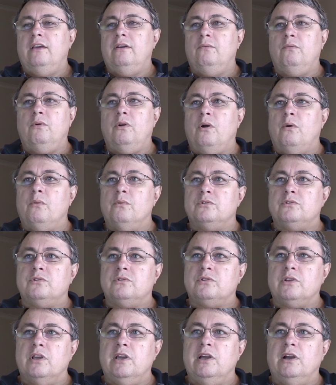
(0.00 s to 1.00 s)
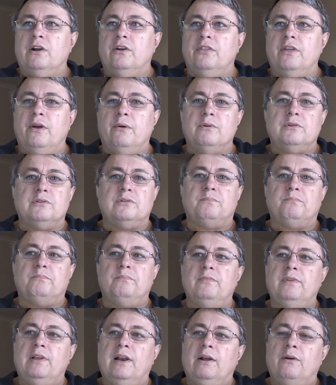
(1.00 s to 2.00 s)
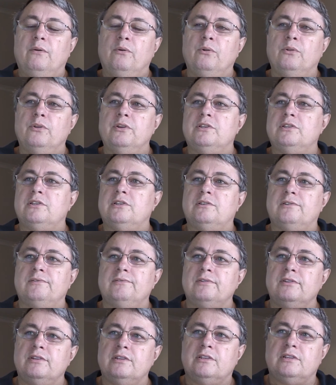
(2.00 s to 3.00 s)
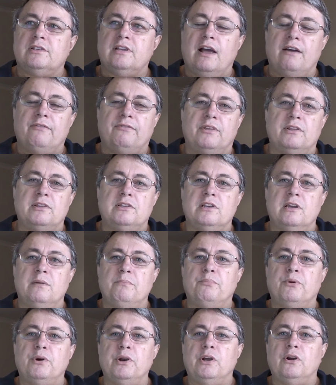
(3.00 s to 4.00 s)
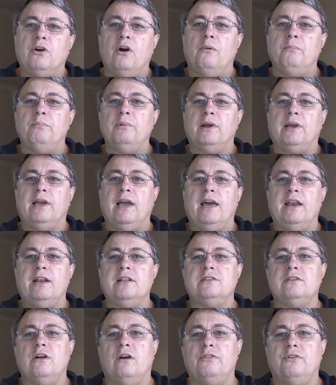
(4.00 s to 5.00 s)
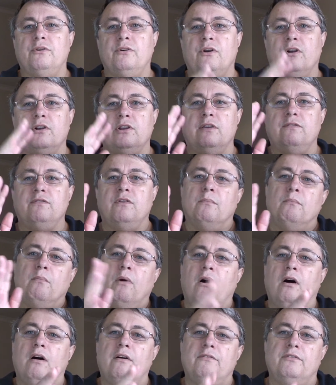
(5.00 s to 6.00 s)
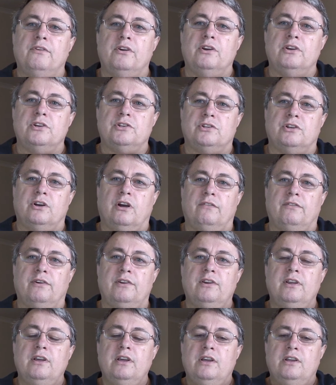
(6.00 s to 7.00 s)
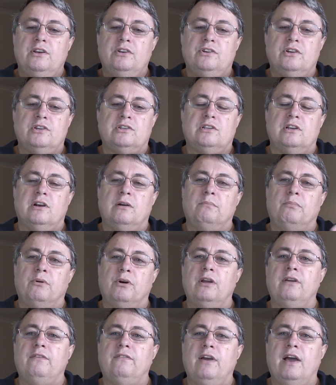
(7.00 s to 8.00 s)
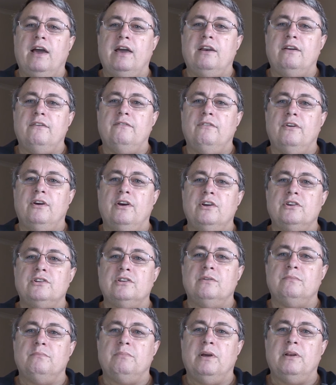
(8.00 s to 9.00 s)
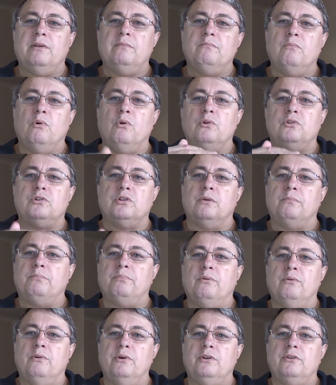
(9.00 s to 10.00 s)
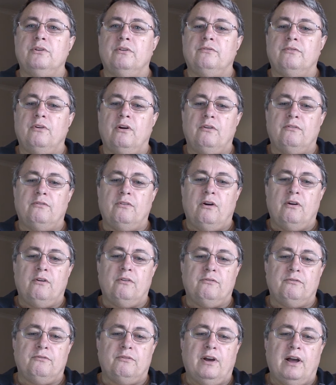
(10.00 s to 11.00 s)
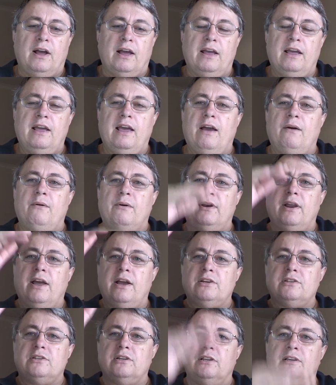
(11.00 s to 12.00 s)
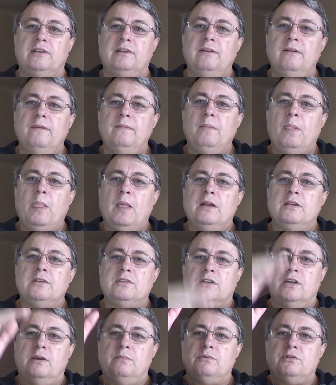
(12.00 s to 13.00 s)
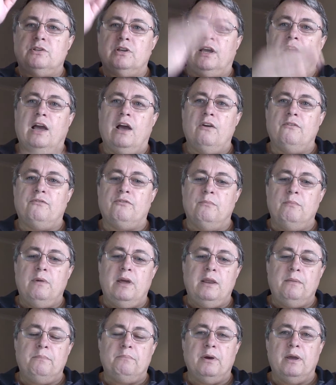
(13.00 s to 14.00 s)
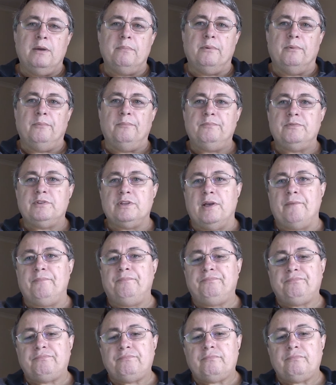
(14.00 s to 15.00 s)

what I was seeing on there was, you know, all this stuff that seemed pretty complicated. So I thought I'd give you my version of it, just an abbreviated version, but more to the point of how it actually seems to go for many people. So